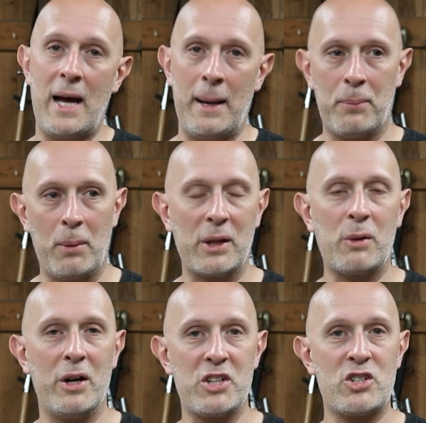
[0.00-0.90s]
and probably
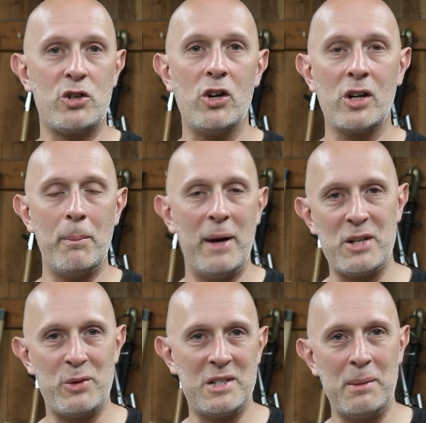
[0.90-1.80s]
quite strong
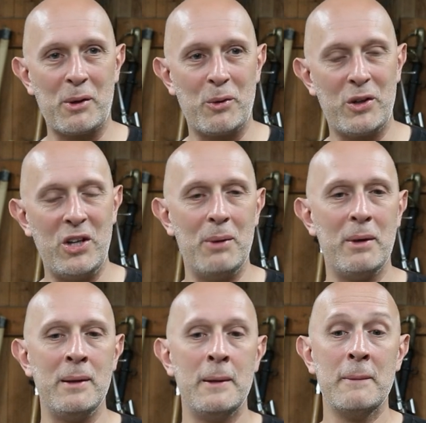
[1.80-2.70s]
compared to a typical
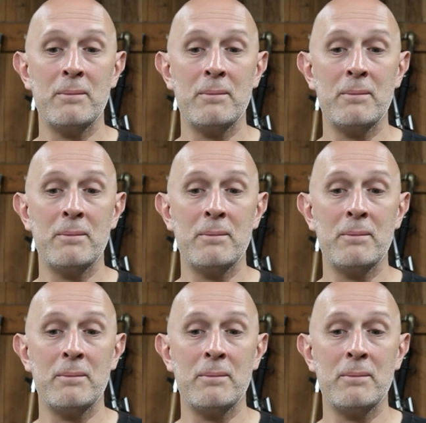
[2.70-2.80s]
human.